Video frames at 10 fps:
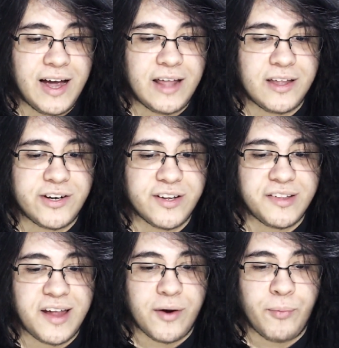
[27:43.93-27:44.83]
And then
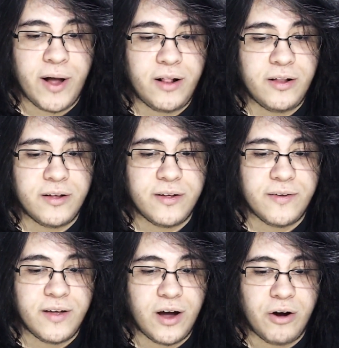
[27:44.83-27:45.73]
she's like, Will...
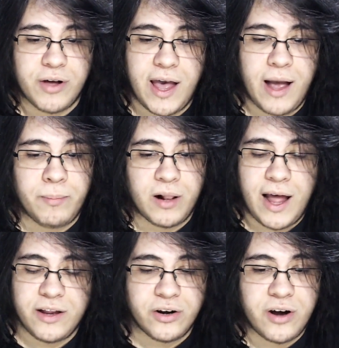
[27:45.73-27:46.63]
okay, I'm
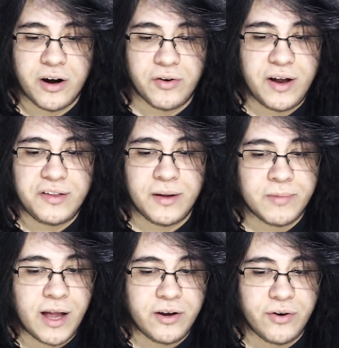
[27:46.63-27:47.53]
glad you're not crazy,
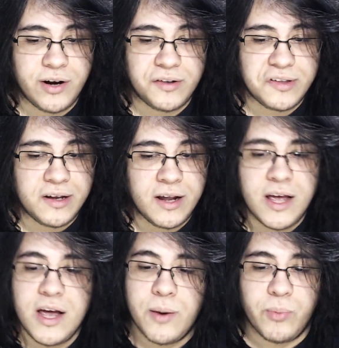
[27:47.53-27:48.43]
I'm glad you're innocent,
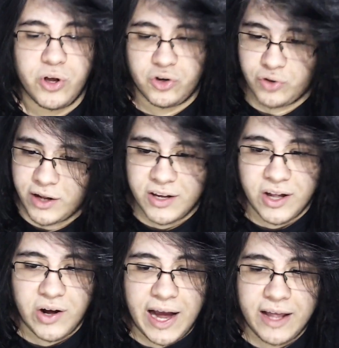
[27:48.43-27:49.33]
but you tried to
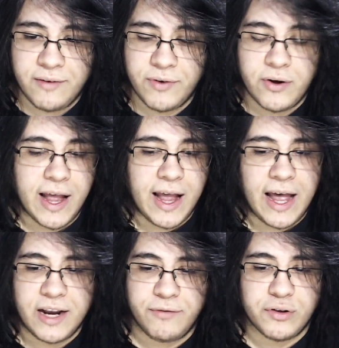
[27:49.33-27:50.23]
kill Hannibal, and
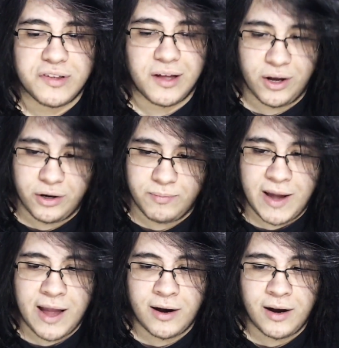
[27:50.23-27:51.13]
Hannibal is a good
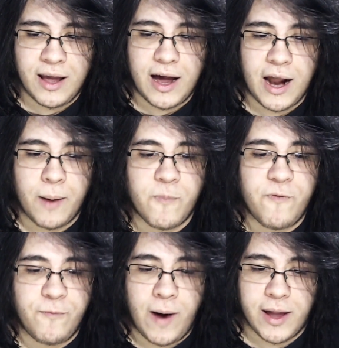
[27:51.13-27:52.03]
man, and I'm
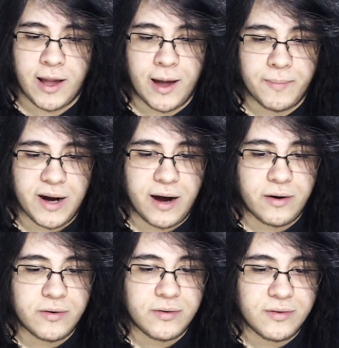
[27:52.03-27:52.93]
fucking him
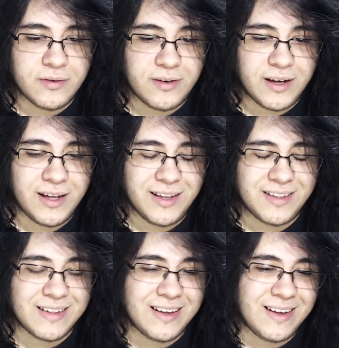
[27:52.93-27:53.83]
now.
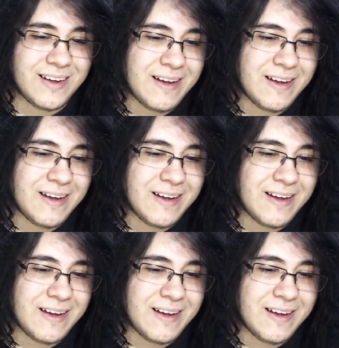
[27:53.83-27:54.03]
It's like...